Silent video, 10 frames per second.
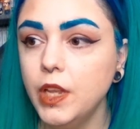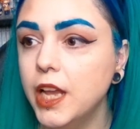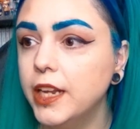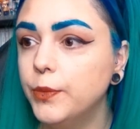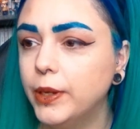
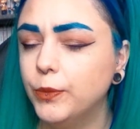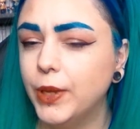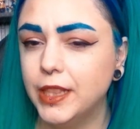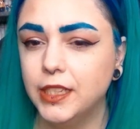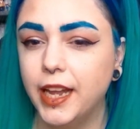in a world
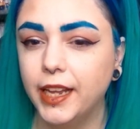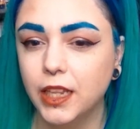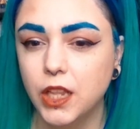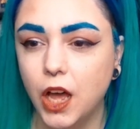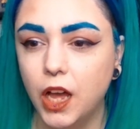where there's like a
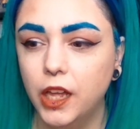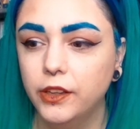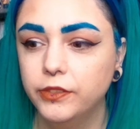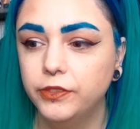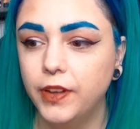lot
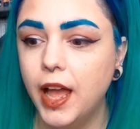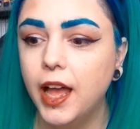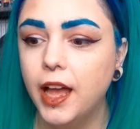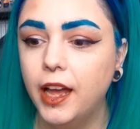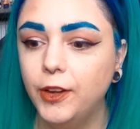of
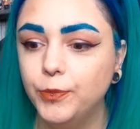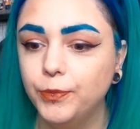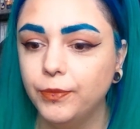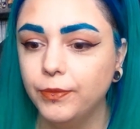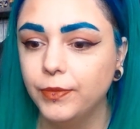
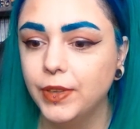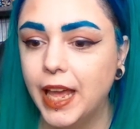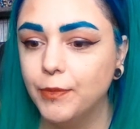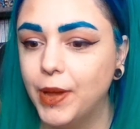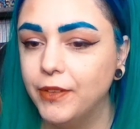
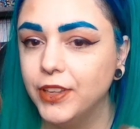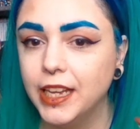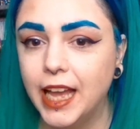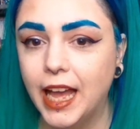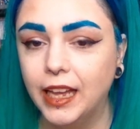like mafia
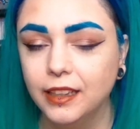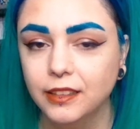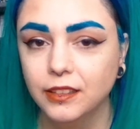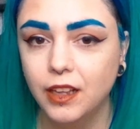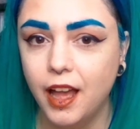
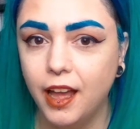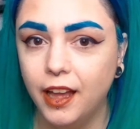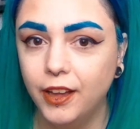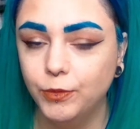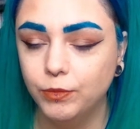gang
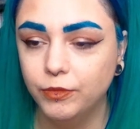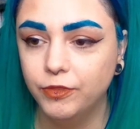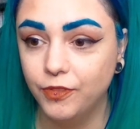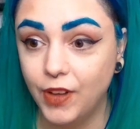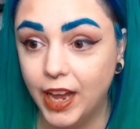
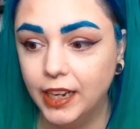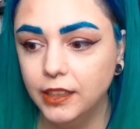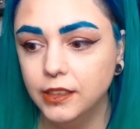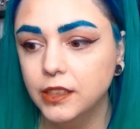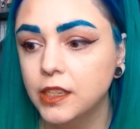
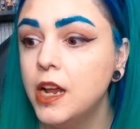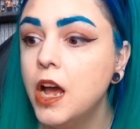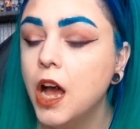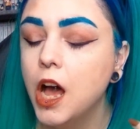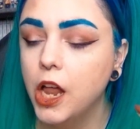violence.
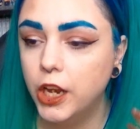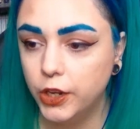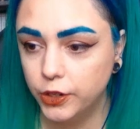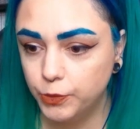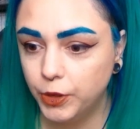A
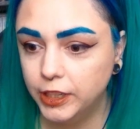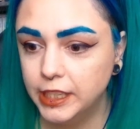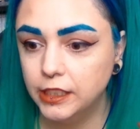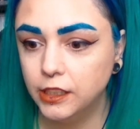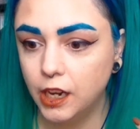load of
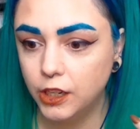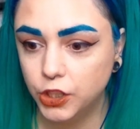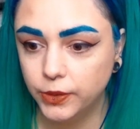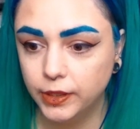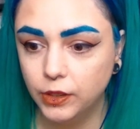bodies start
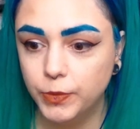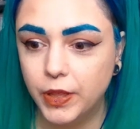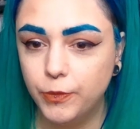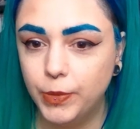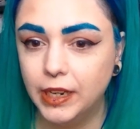showing up that
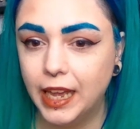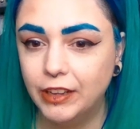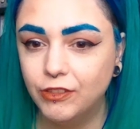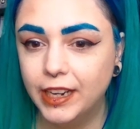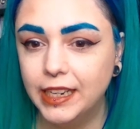have been like
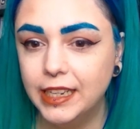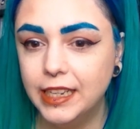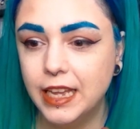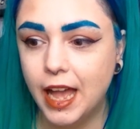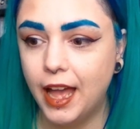
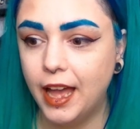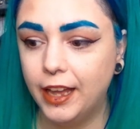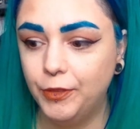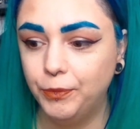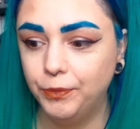really
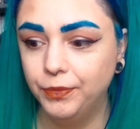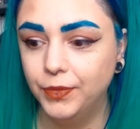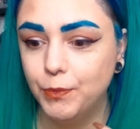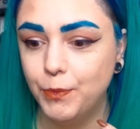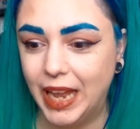
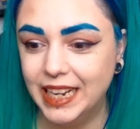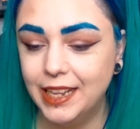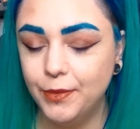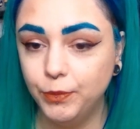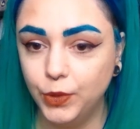
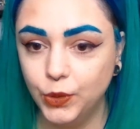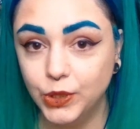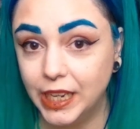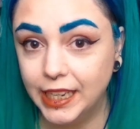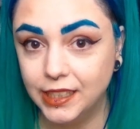badly
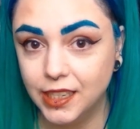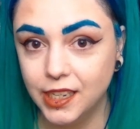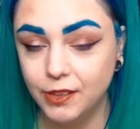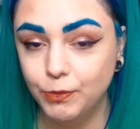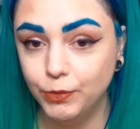
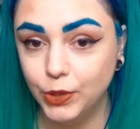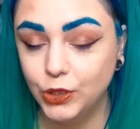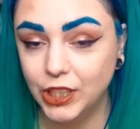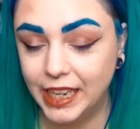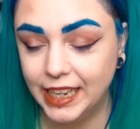
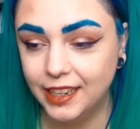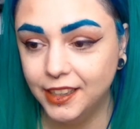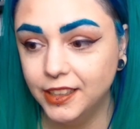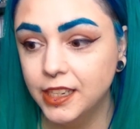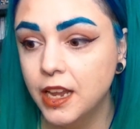
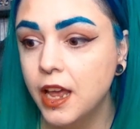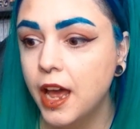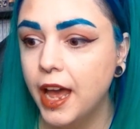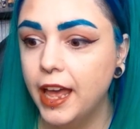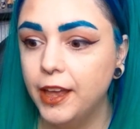mutilated,
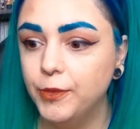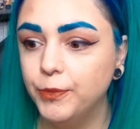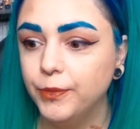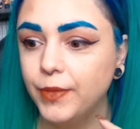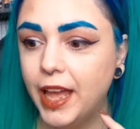
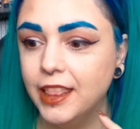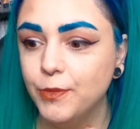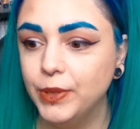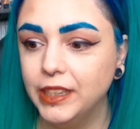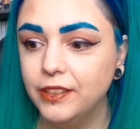and they
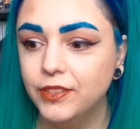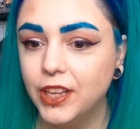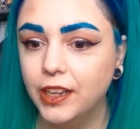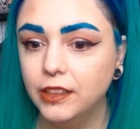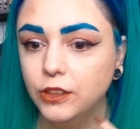believe
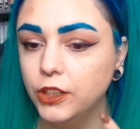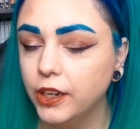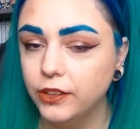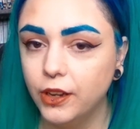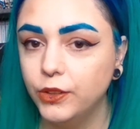that, you
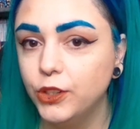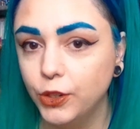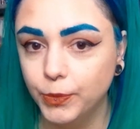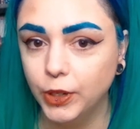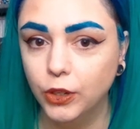know, no
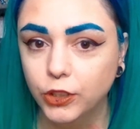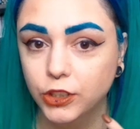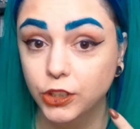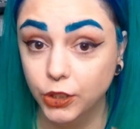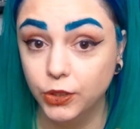human
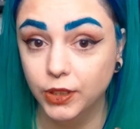could do